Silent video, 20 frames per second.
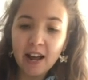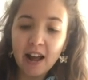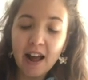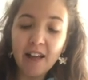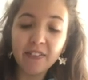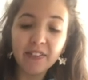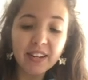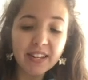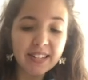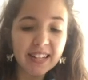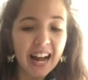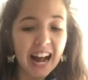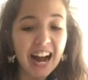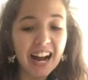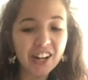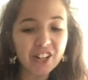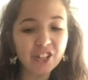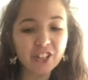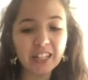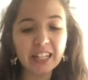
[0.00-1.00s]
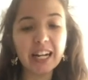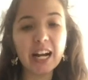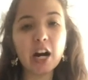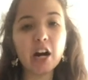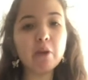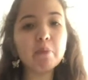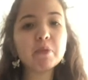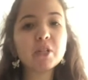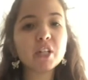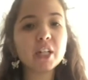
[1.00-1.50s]
And this actually
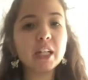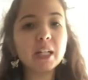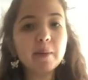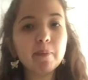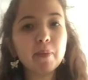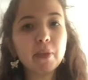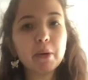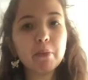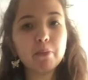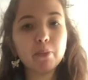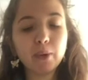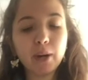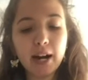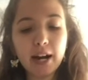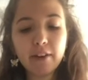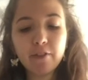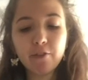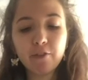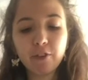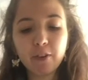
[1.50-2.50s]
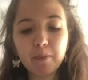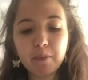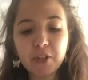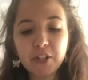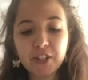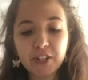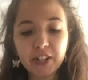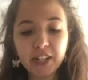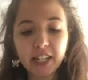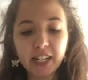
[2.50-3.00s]
helps keep the bread from
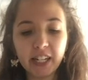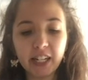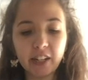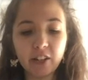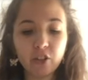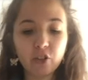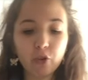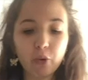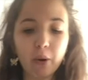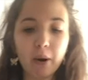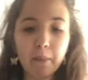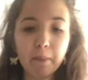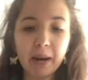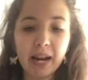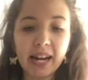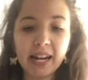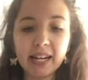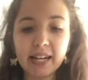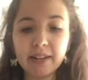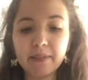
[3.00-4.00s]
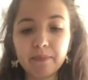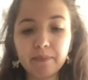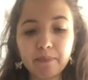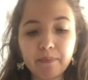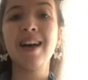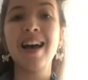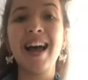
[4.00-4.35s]
sticking to our pan.